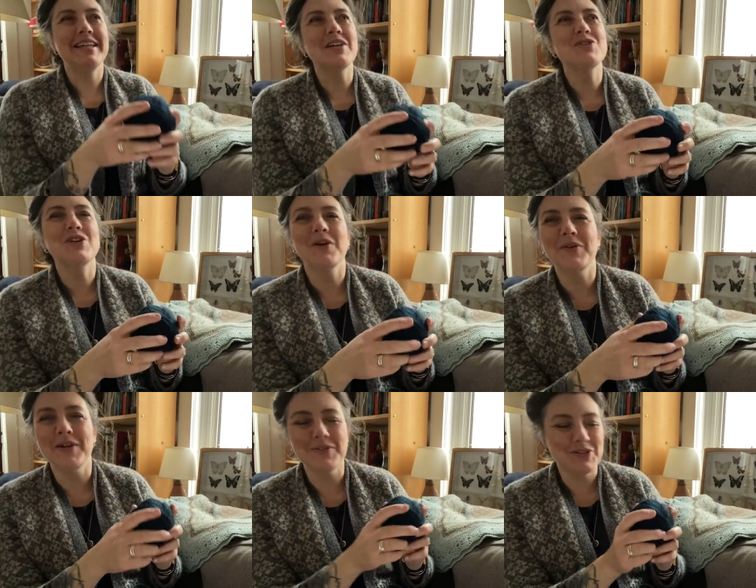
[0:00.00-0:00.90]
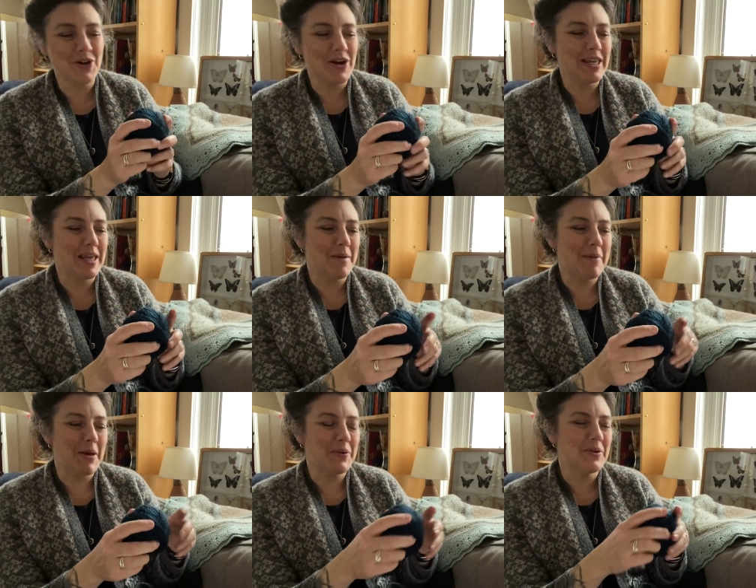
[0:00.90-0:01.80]
yesterday, when I was talking
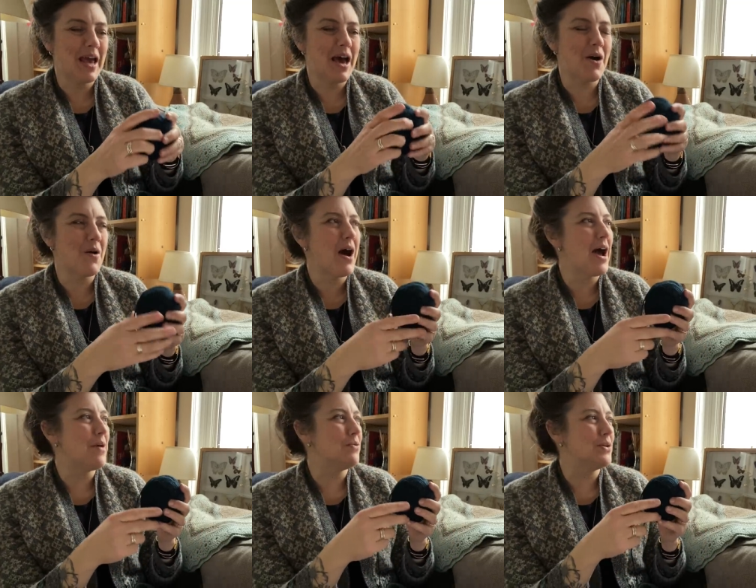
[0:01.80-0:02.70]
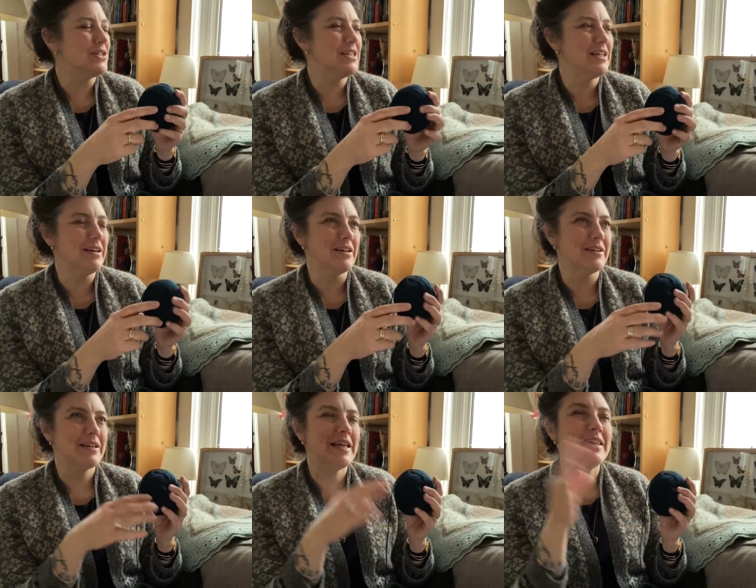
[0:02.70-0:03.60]
about how I would,
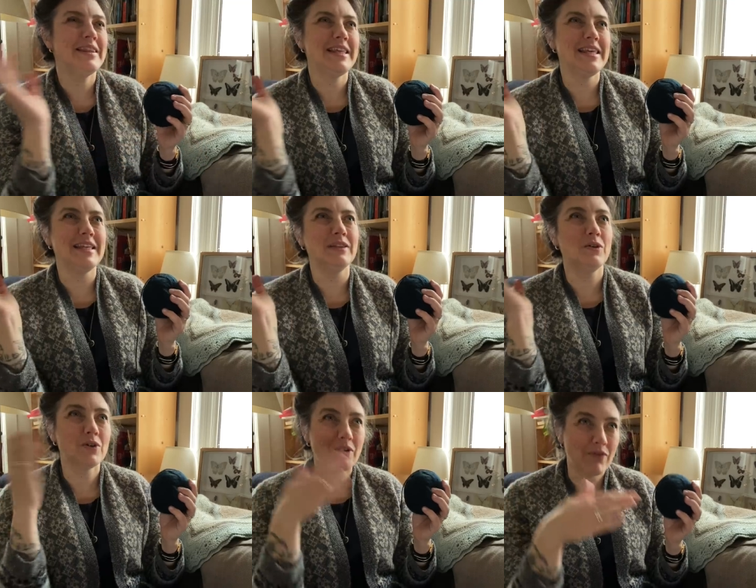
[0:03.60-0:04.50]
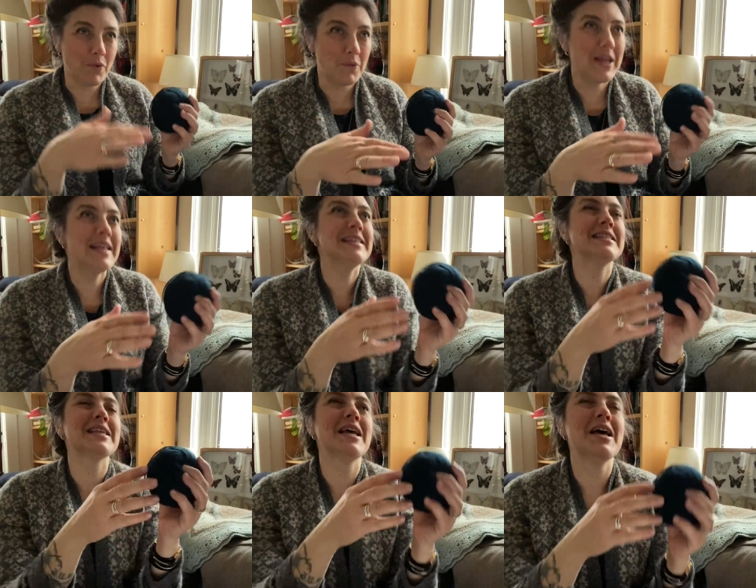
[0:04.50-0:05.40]
uh, in the Lord of the
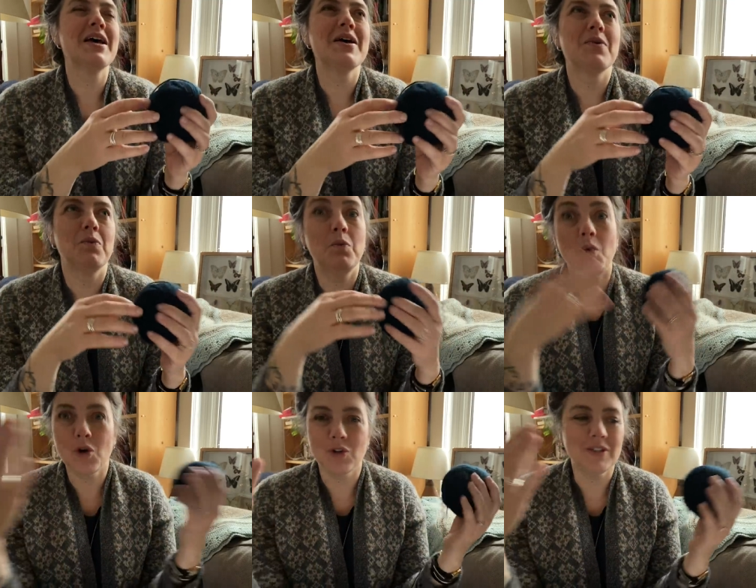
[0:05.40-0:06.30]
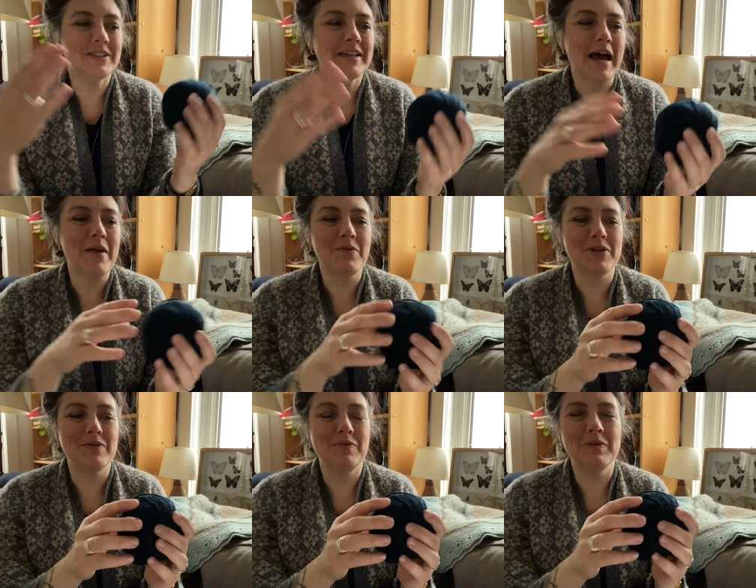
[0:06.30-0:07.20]
Rings world, I
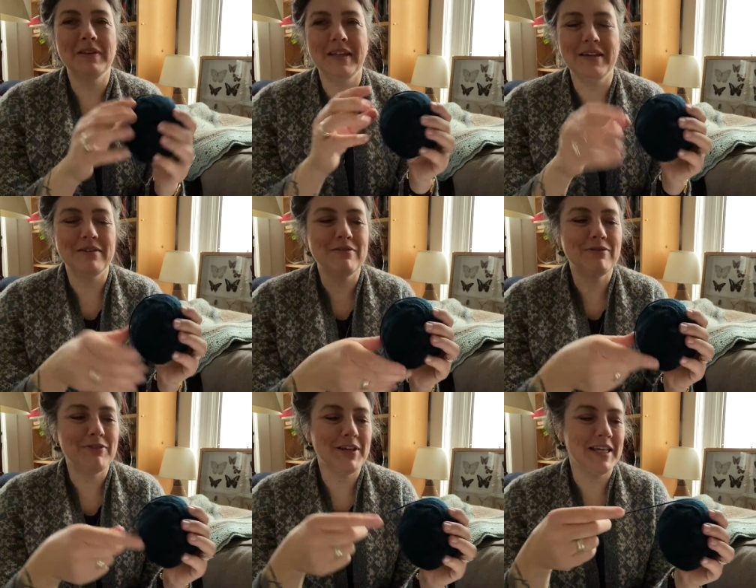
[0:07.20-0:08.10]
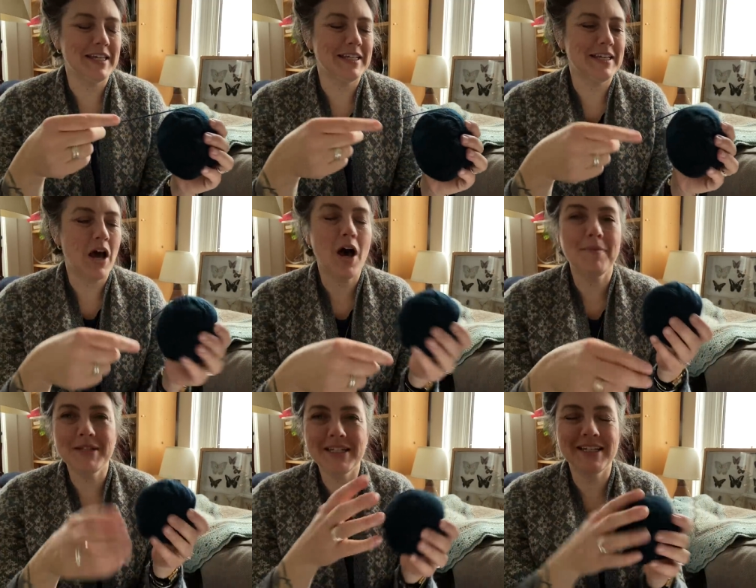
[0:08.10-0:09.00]
would live in
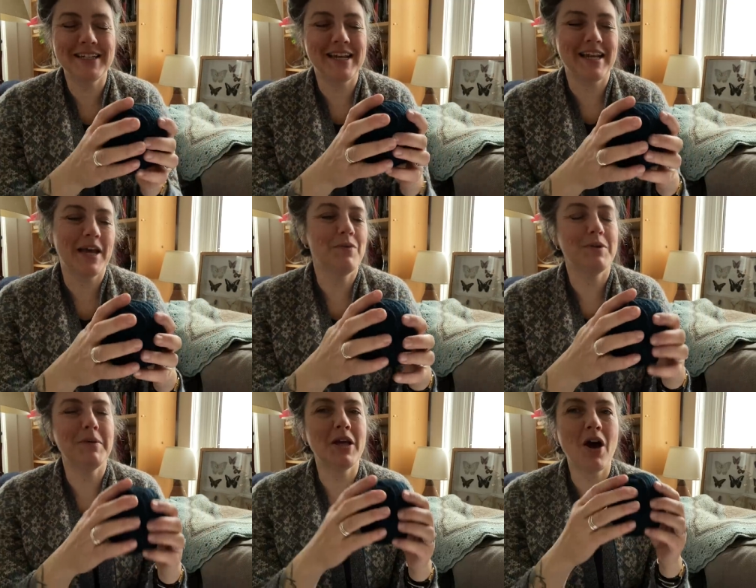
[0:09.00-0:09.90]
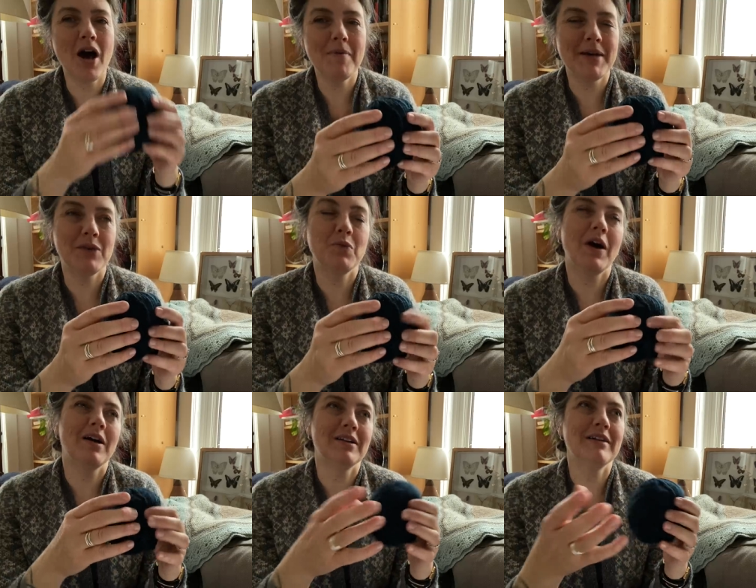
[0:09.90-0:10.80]
Hobbiton and I would be a hobbit.
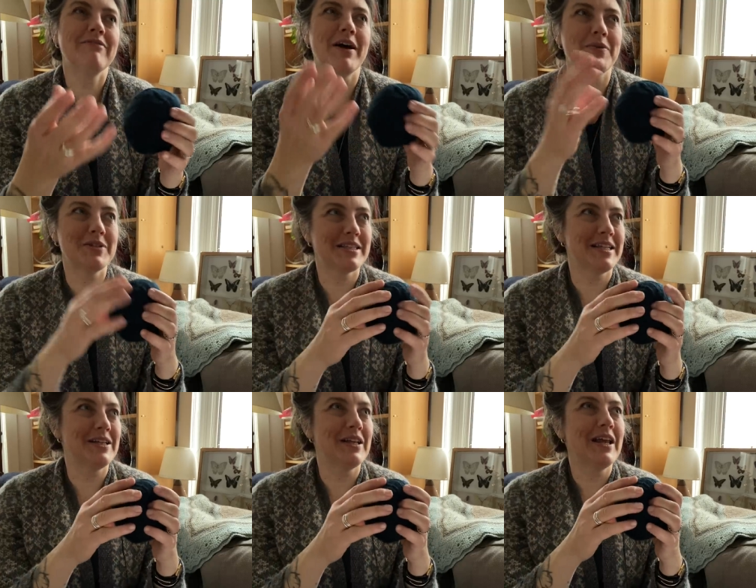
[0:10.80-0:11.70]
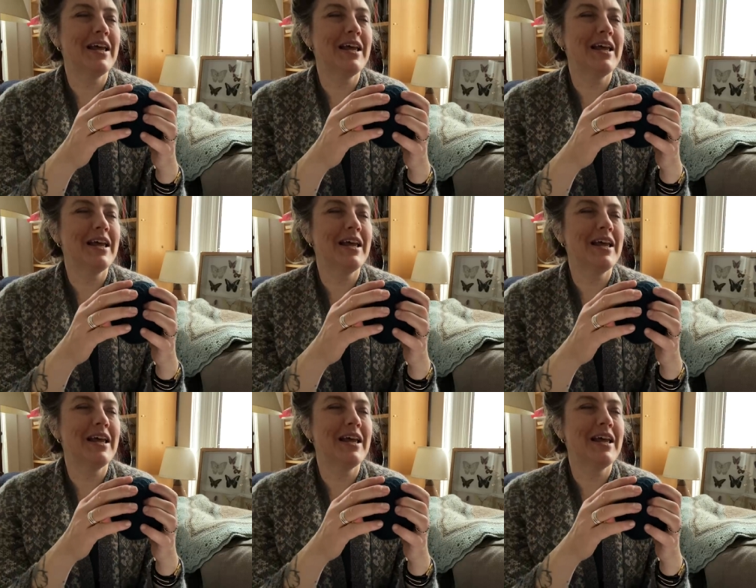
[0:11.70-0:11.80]
Well, if I was in